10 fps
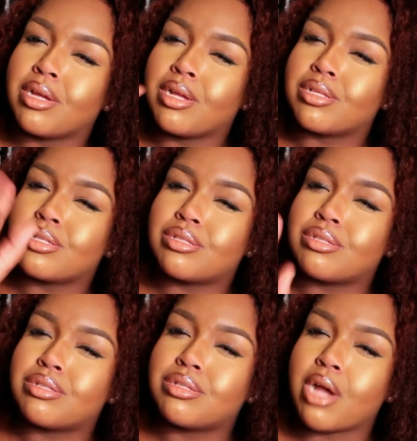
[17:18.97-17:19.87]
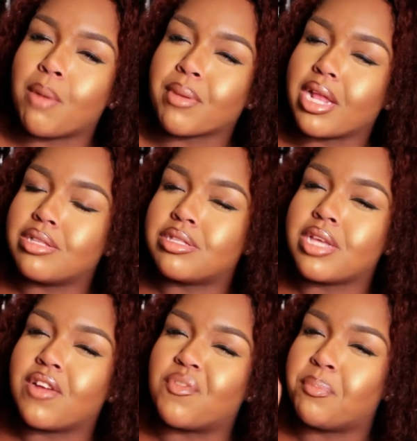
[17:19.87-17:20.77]
stomp and
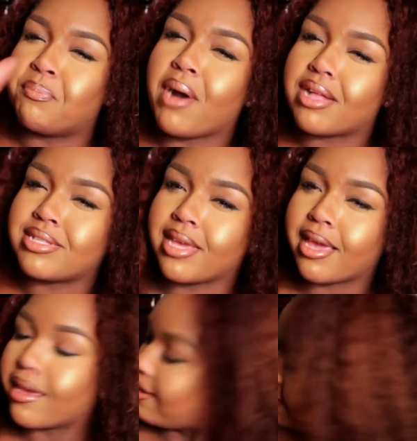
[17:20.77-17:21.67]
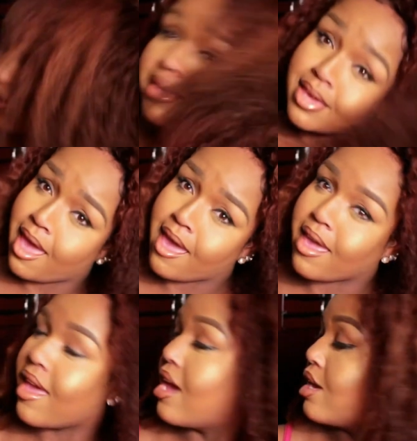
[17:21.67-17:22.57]
serve body okay
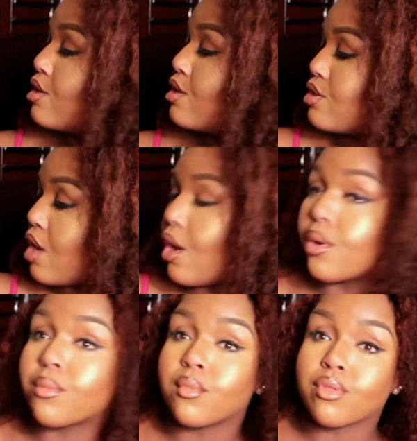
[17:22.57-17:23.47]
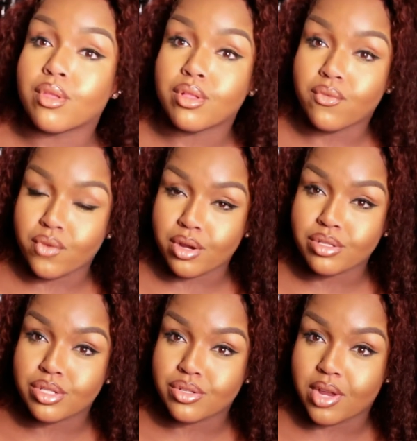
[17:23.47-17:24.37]
so
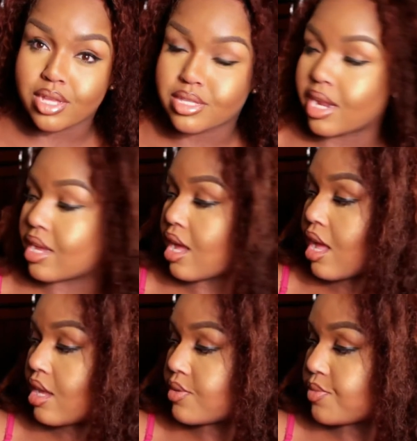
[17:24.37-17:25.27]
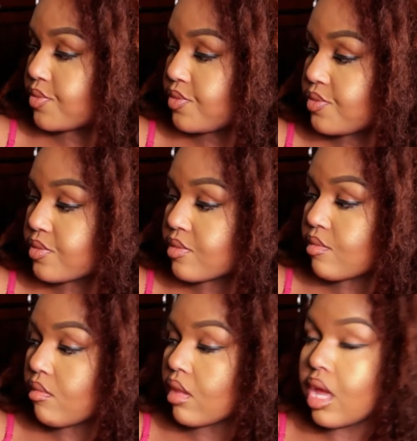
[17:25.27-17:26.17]
first dress that I got
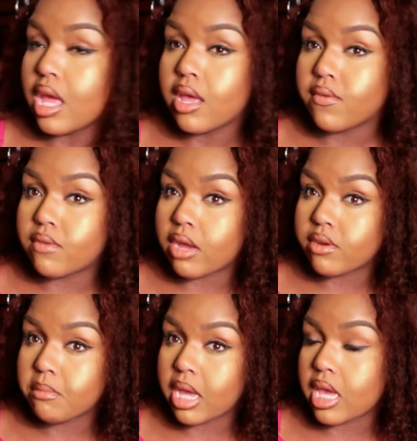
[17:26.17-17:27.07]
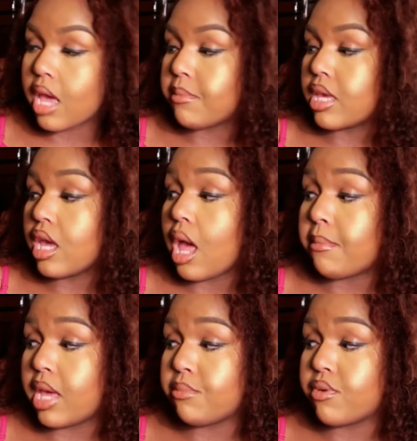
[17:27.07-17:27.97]
very Miami I
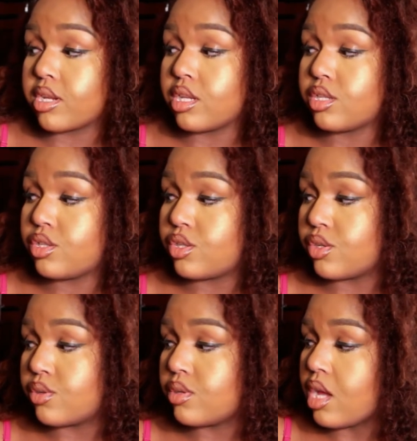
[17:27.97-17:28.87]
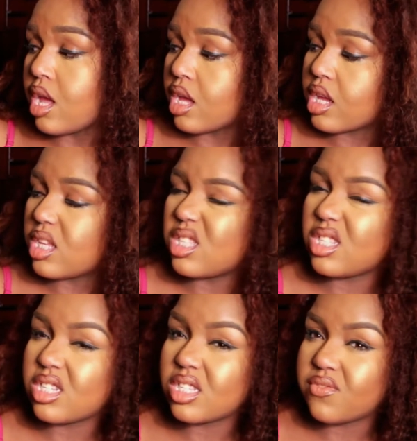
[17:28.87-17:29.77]
might bring this too because
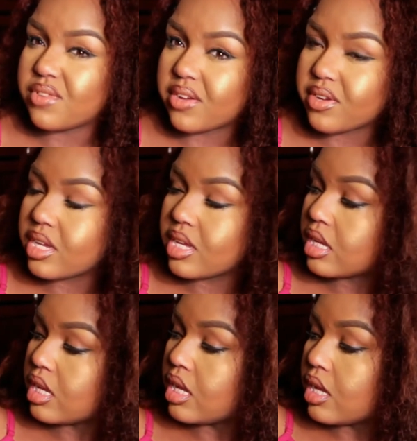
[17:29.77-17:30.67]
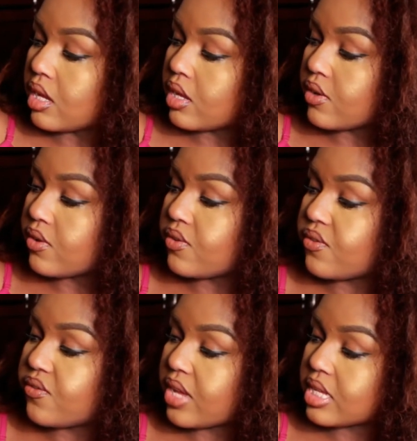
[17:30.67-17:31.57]
it's just very
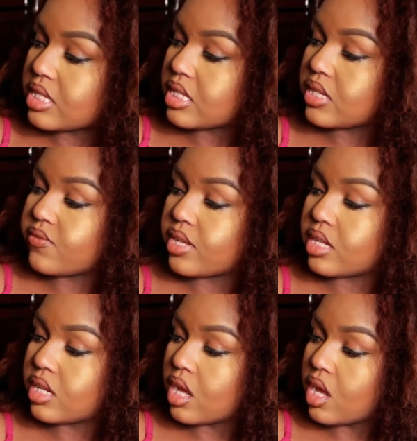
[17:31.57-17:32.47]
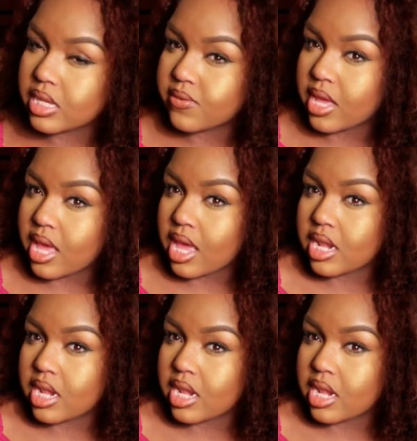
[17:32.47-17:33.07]
festive and and